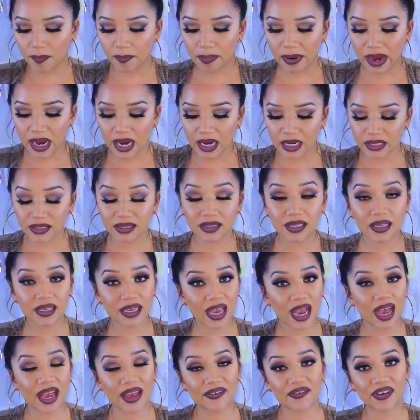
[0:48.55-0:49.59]
But
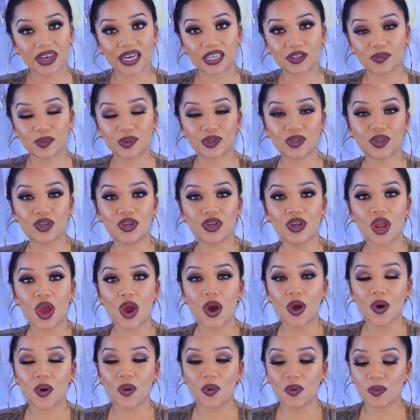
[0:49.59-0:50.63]
yeah, if you guys want to
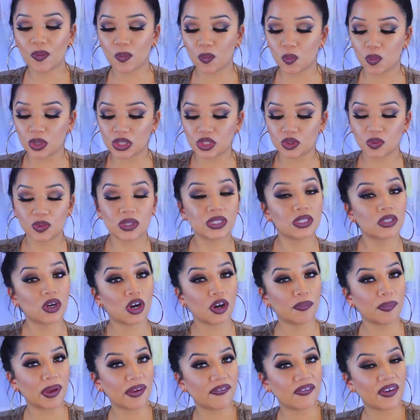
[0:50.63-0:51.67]
know which ones
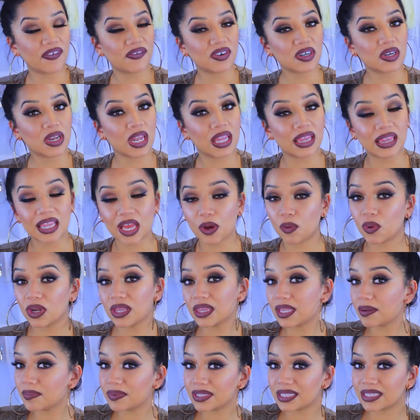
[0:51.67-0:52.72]
are my favorite
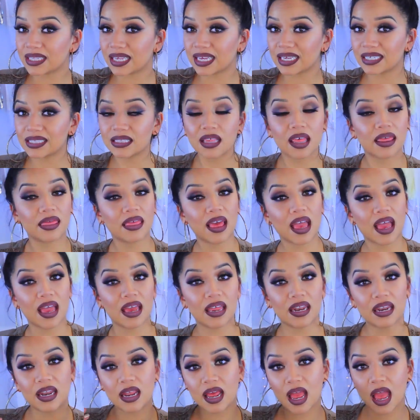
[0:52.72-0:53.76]
liquid lipsticks,
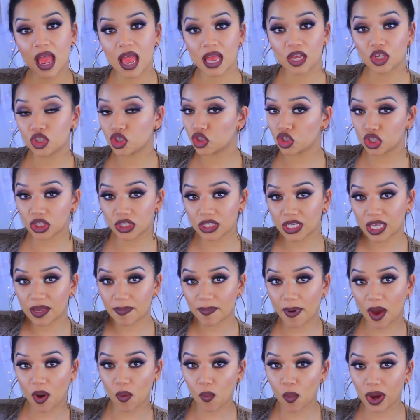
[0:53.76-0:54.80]
then just
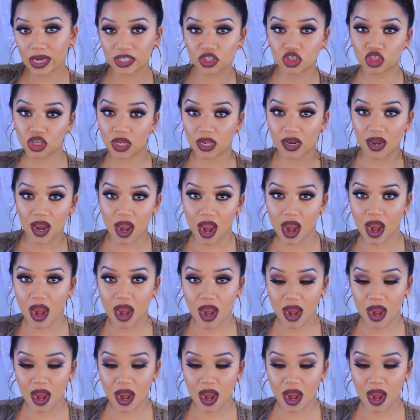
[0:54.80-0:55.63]
keep on watching.